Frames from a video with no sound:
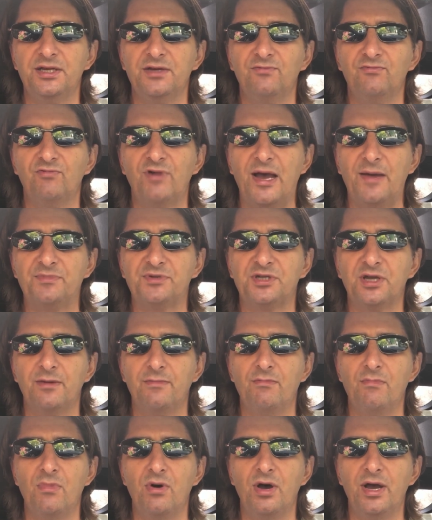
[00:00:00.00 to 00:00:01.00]
wraps
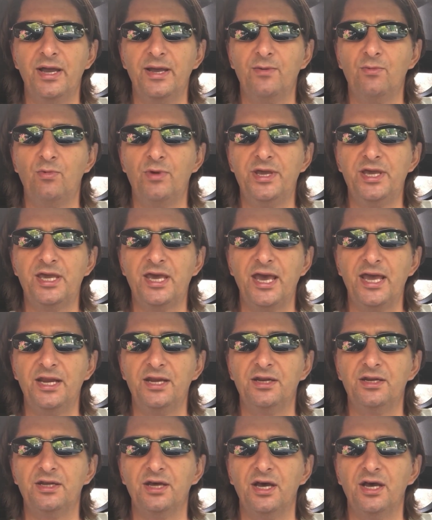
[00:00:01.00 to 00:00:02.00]
up my
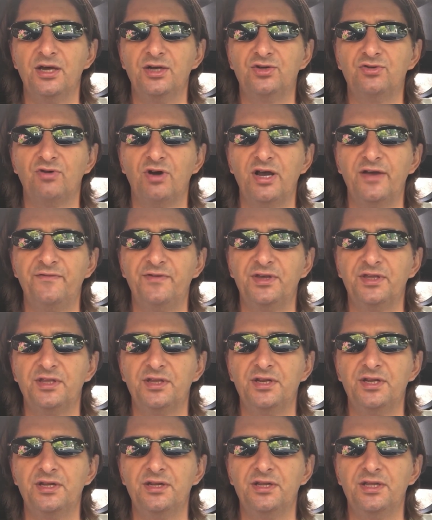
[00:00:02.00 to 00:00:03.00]
weekend uh, driving
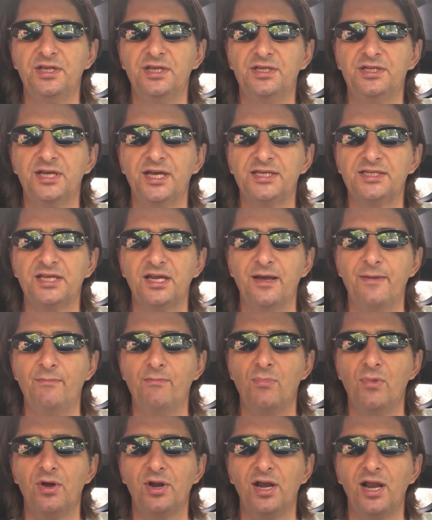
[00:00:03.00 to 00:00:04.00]
the, the, Tesla
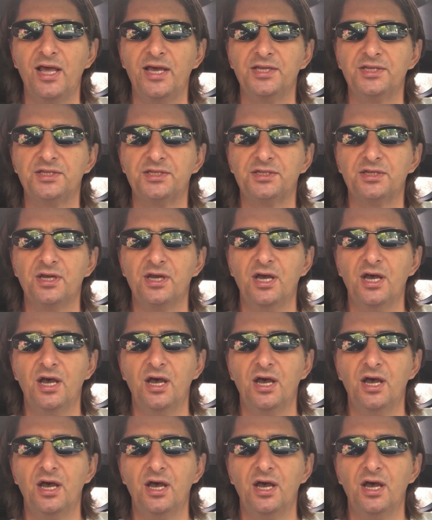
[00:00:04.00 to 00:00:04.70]
Model S.